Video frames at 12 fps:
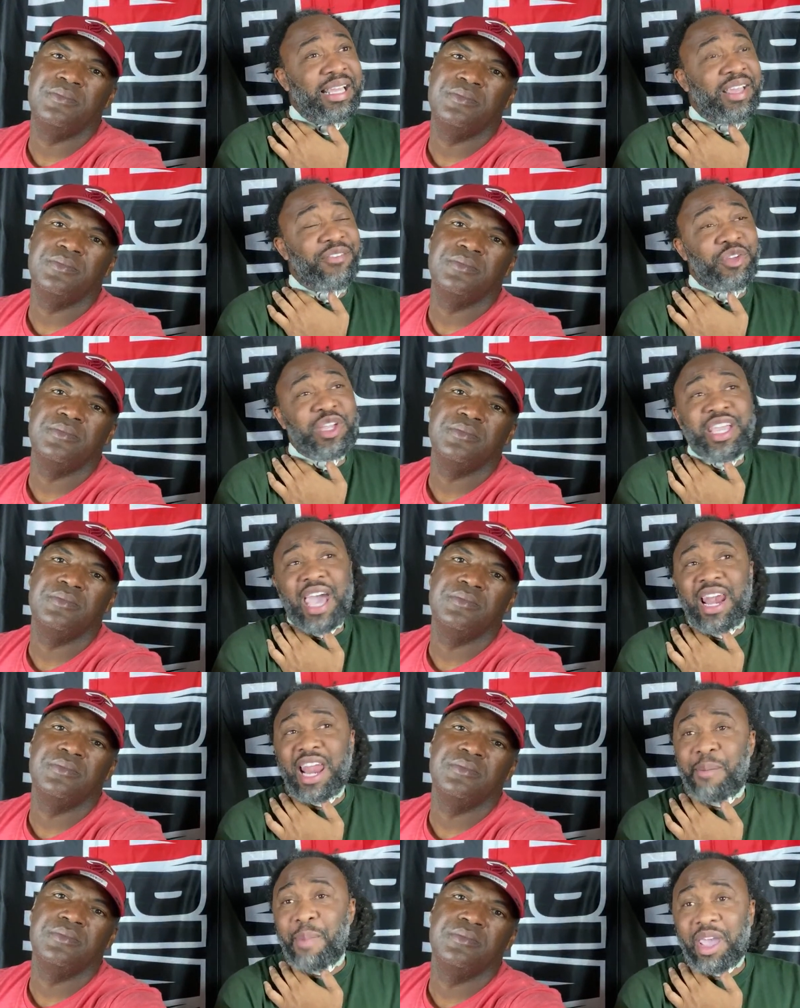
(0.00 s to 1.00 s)
Speaker 1: if you ain't
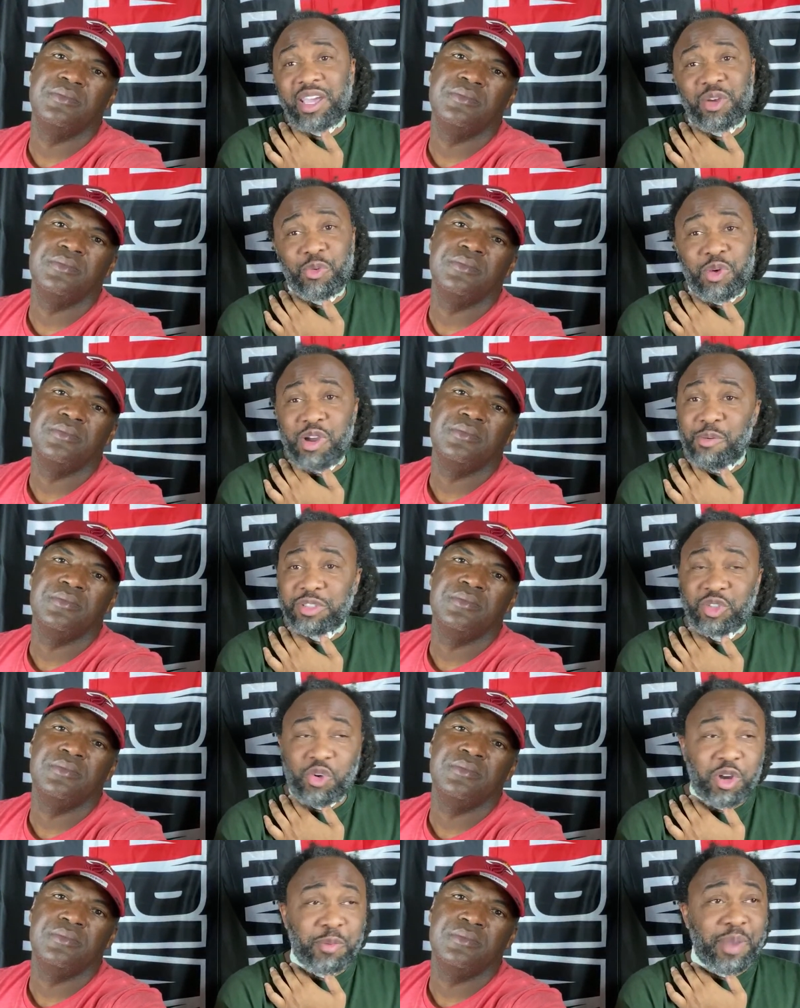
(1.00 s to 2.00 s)
got a linebacker to run with
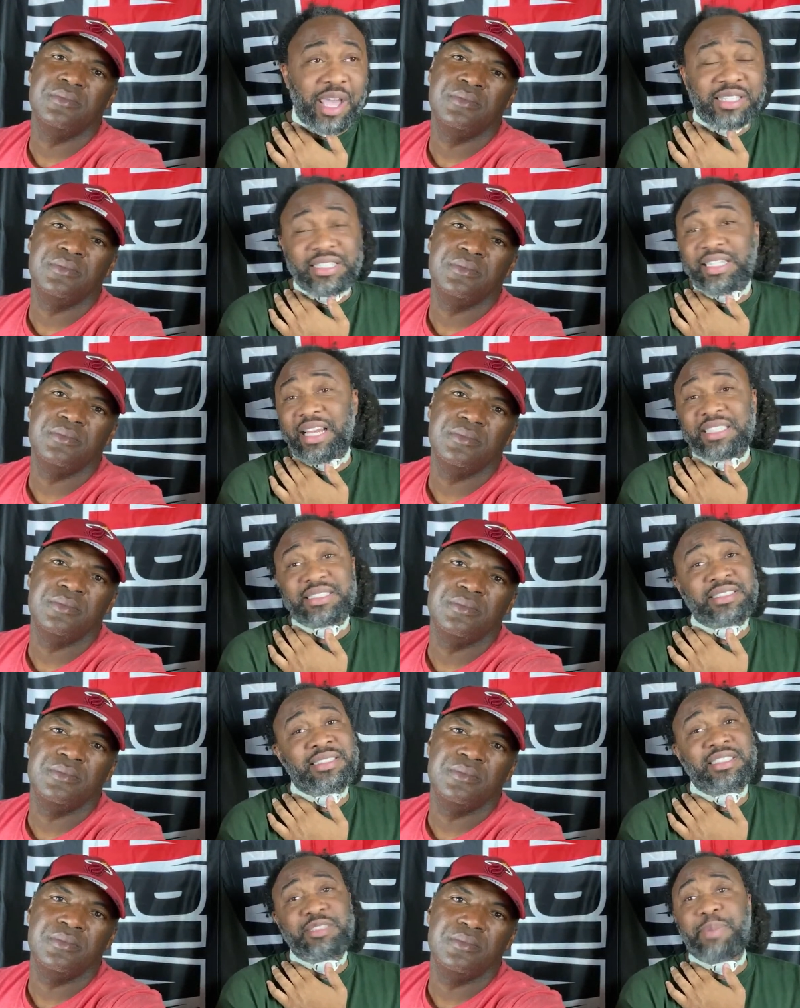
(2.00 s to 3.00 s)
your quarterback, then
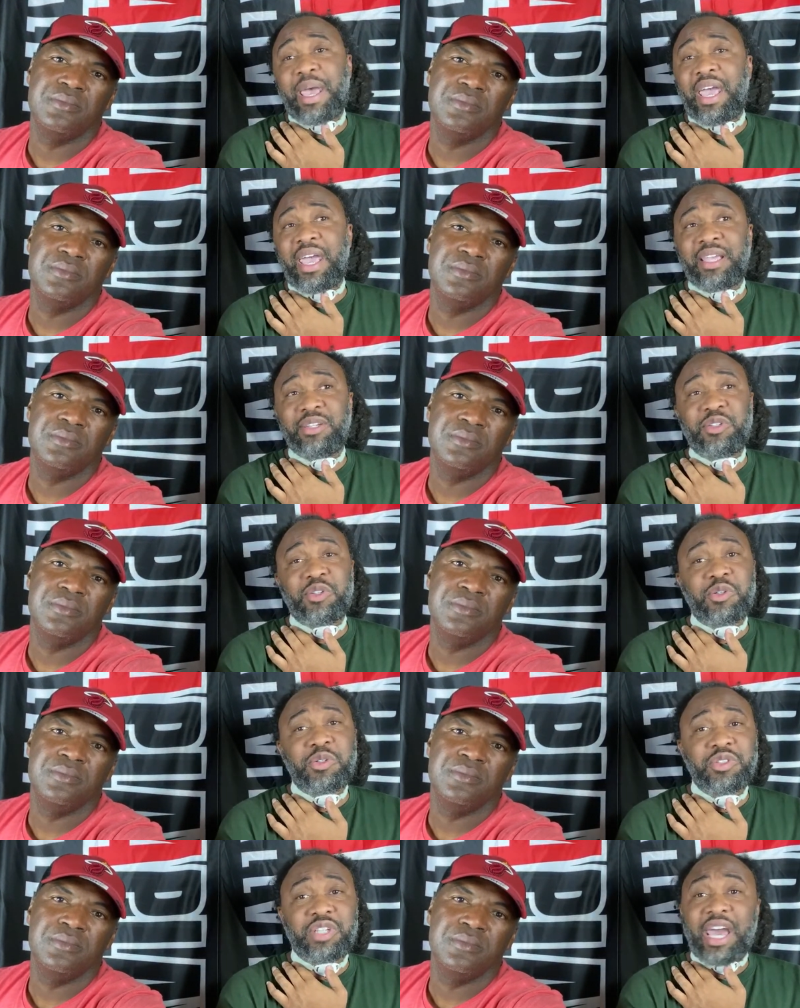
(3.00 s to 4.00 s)
that's just bad. You
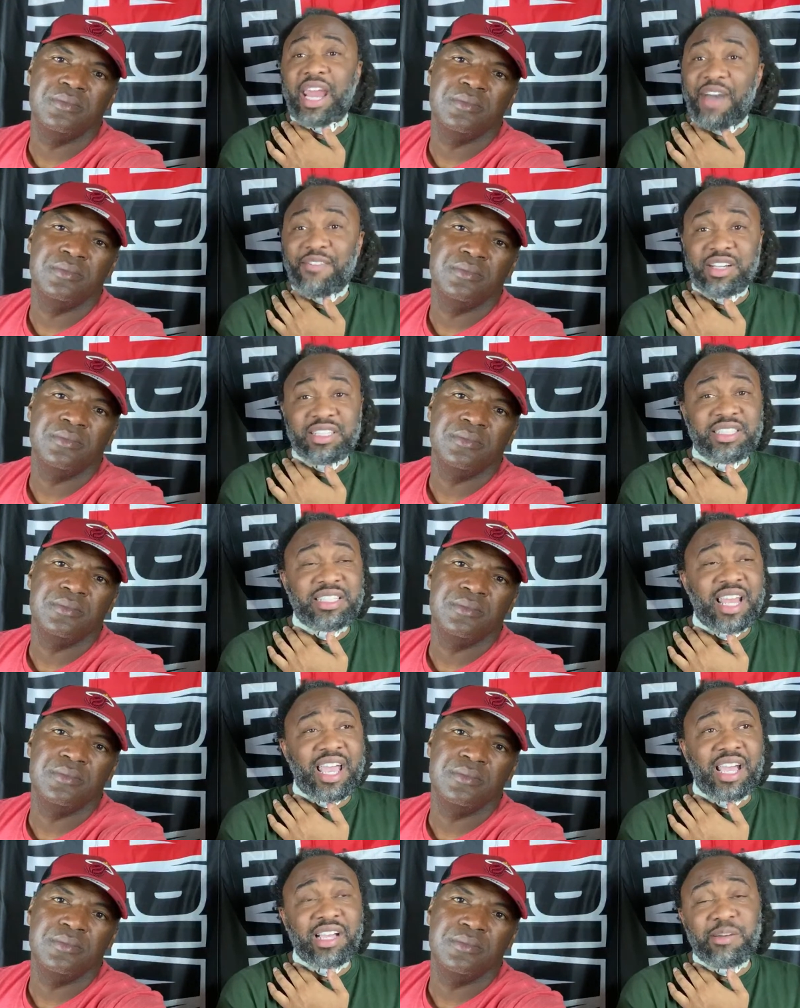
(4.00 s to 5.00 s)
know, you gotta have a good D
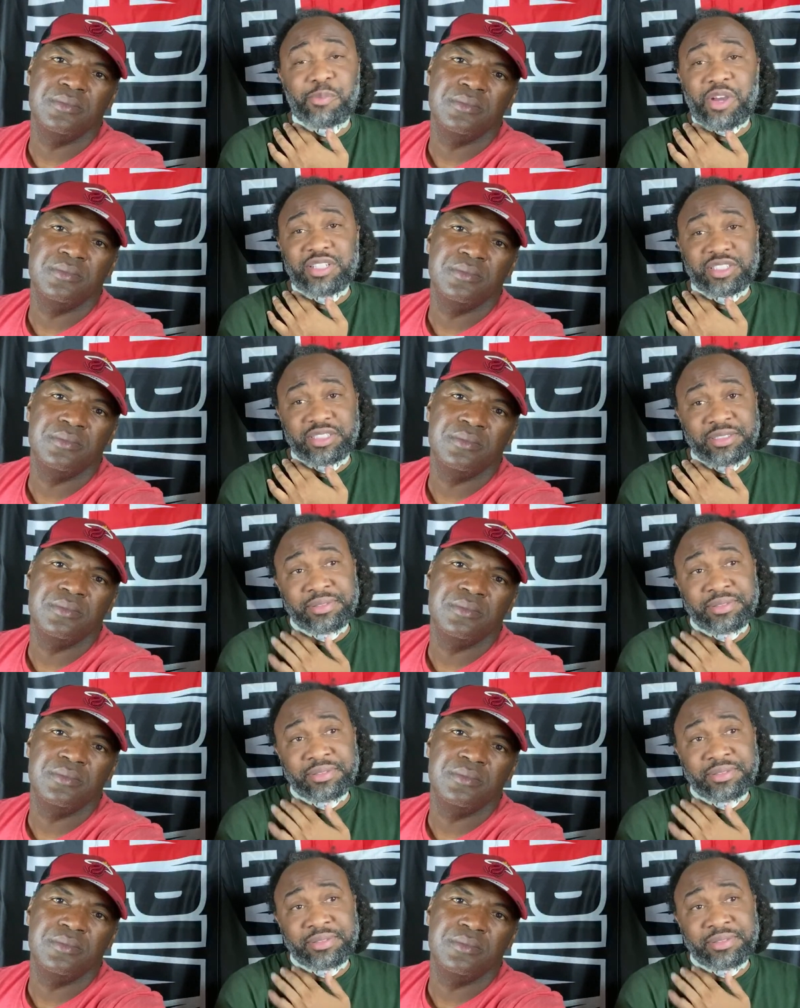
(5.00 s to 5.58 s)
line, good pressure.